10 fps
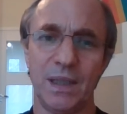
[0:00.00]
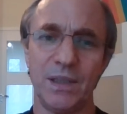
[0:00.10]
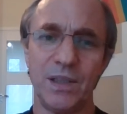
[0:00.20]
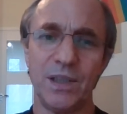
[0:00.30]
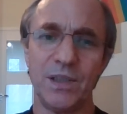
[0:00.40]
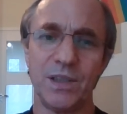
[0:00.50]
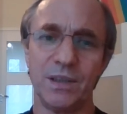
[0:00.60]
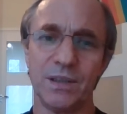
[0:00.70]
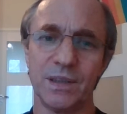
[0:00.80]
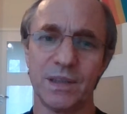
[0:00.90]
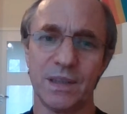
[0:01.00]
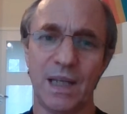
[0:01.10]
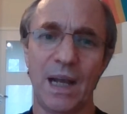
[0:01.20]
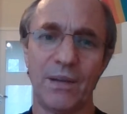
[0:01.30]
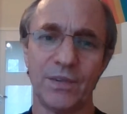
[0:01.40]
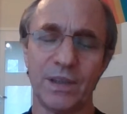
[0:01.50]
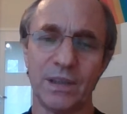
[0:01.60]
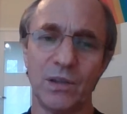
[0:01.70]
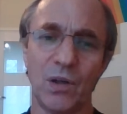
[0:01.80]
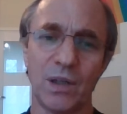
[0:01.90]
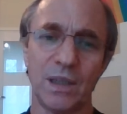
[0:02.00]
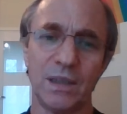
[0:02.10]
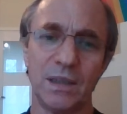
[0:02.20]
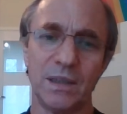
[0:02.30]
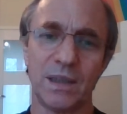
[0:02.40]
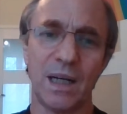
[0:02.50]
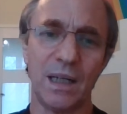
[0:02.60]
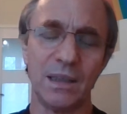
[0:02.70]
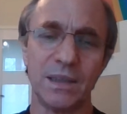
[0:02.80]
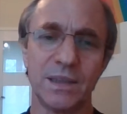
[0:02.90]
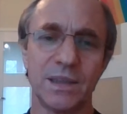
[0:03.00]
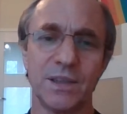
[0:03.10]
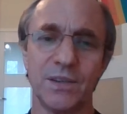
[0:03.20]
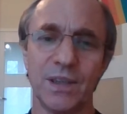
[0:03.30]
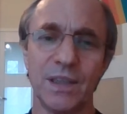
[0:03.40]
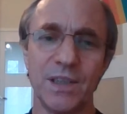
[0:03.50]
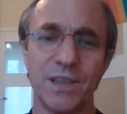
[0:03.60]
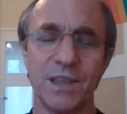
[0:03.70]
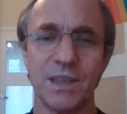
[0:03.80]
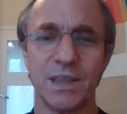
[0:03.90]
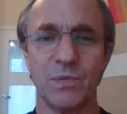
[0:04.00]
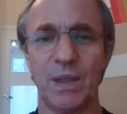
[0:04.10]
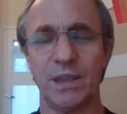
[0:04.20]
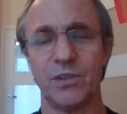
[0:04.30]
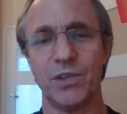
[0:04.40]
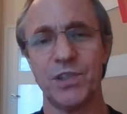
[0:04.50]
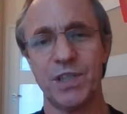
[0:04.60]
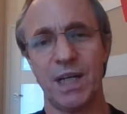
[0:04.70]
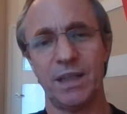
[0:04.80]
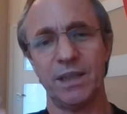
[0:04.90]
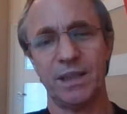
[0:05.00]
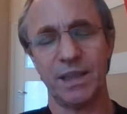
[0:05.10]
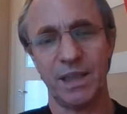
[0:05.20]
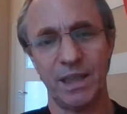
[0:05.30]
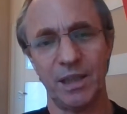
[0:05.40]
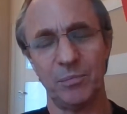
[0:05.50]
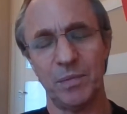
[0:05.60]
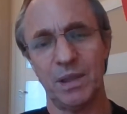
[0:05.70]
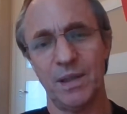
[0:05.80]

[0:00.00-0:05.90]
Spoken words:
indigenous African local cults, religions, when Christianity came